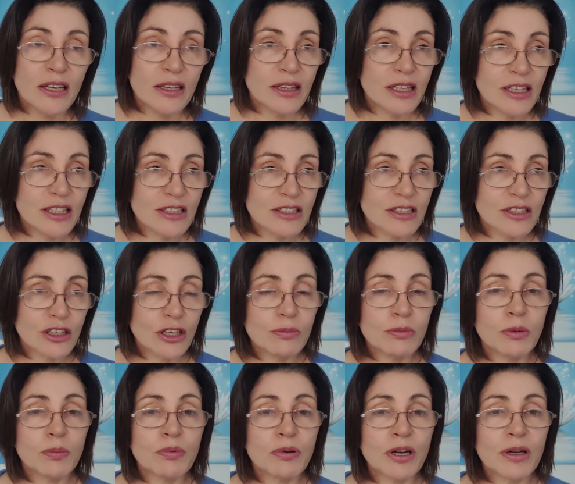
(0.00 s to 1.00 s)
These
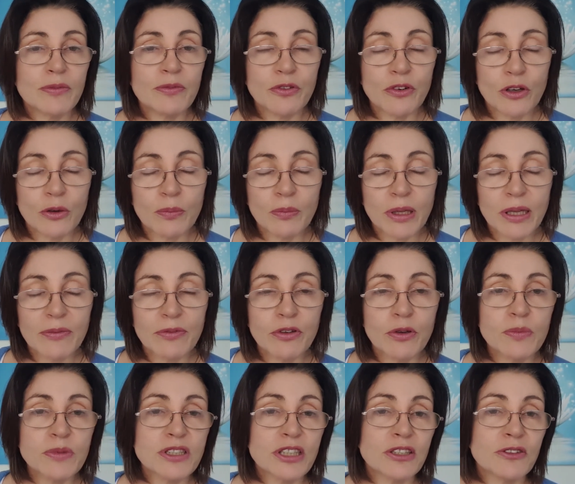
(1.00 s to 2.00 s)
global
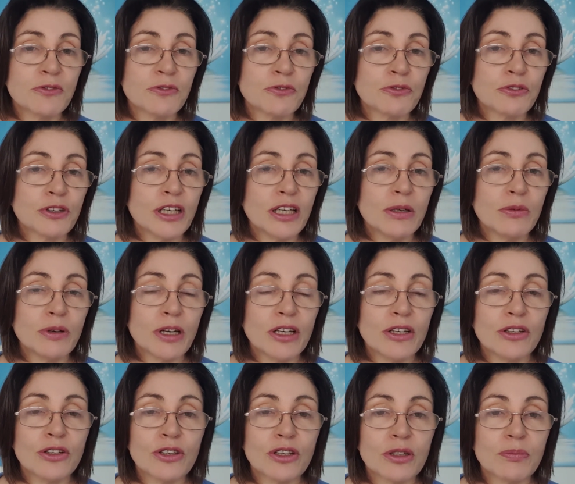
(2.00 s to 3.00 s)
platforms that are free, where
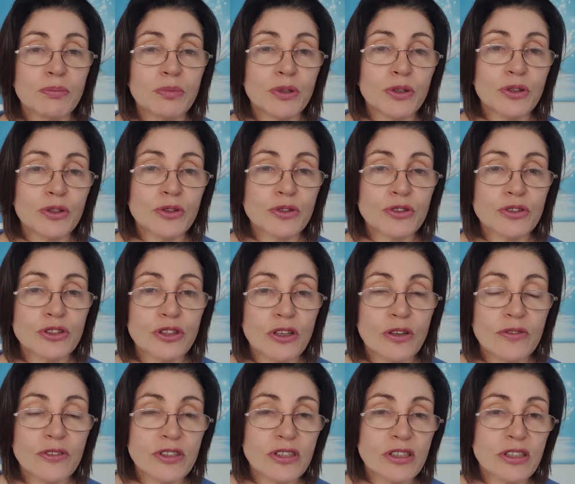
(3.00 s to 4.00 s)
you can put your
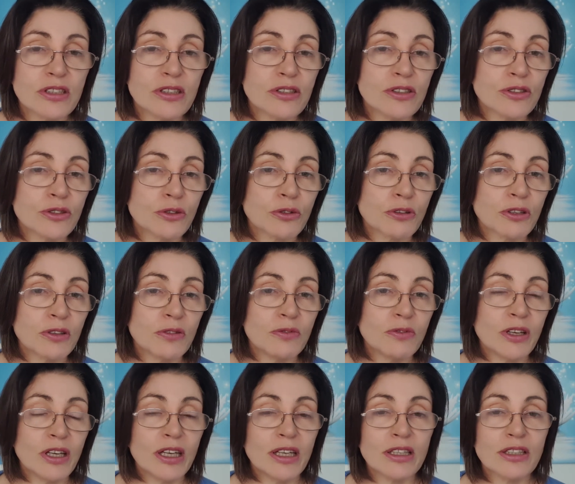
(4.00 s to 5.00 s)
services or an
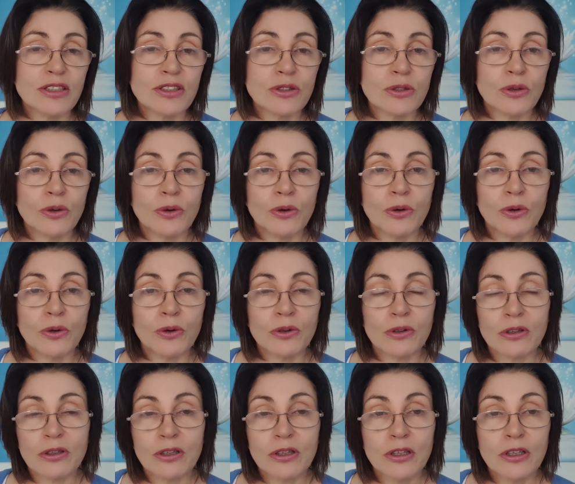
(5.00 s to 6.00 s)
event
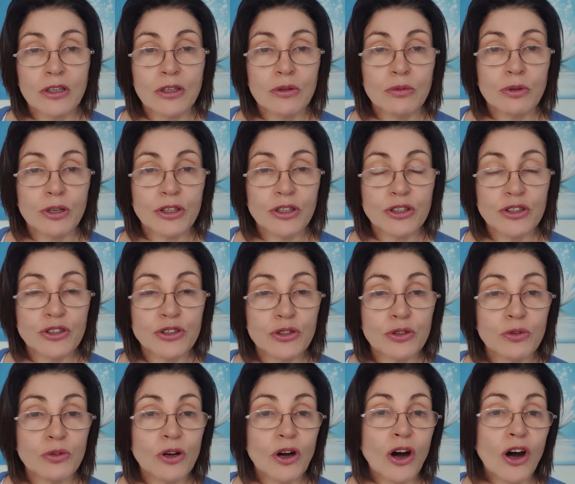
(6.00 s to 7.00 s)
or what you
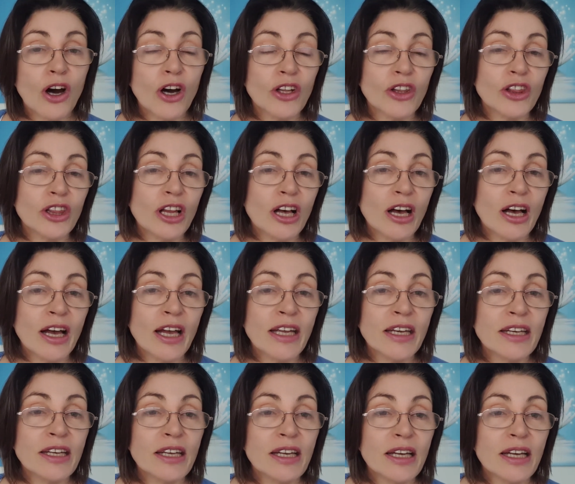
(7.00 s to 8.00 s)
do
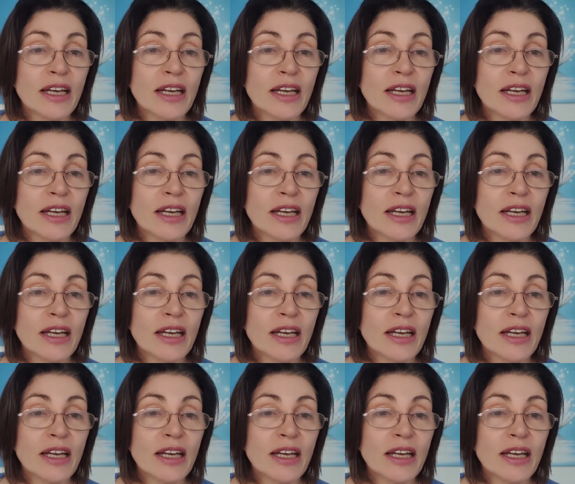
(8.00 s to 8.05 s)
online.